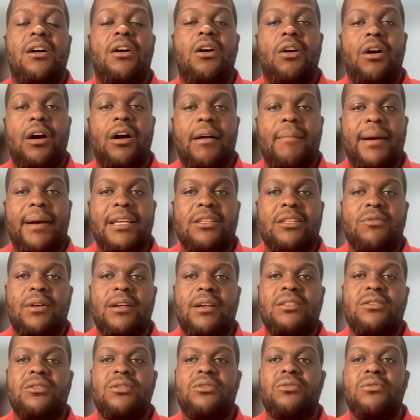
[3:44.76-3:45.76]
or I might
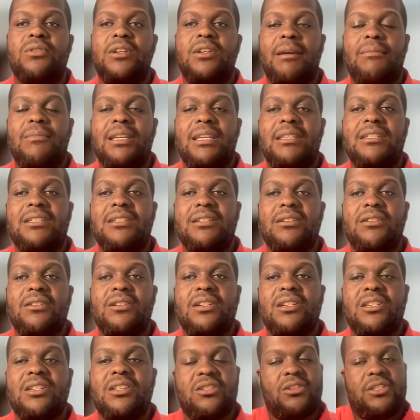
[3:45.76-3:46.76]
want to do name entity
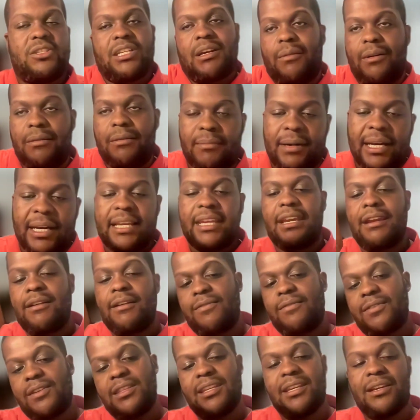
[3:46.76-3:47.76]
recognition. So I will mark
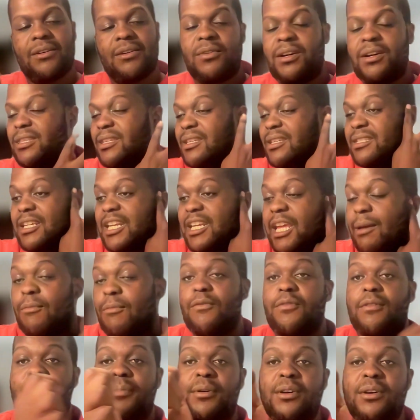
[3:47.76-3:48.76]
everything where there's a
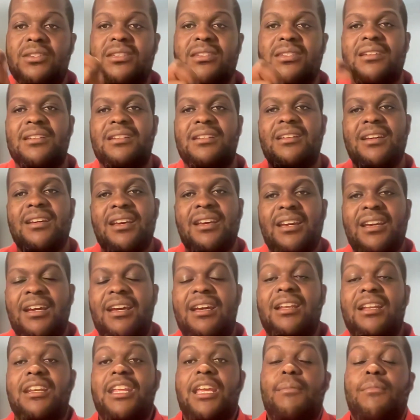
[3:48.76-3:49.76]
name of a person,
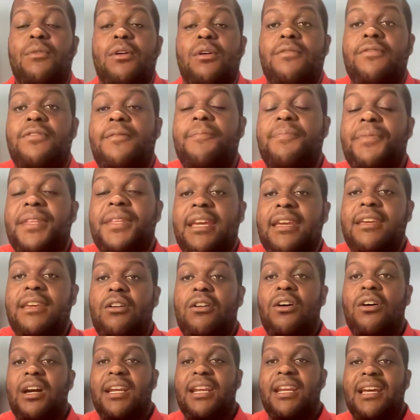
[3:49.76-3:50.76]
a name of a
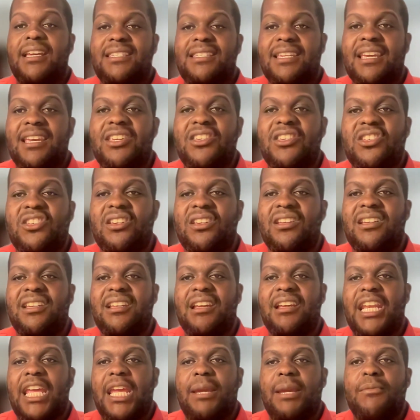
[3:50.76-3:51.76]

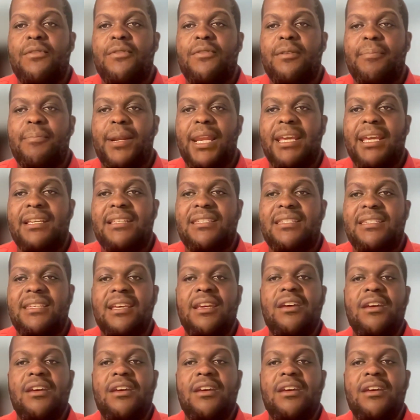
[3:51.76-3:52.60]
organization, a name of a place.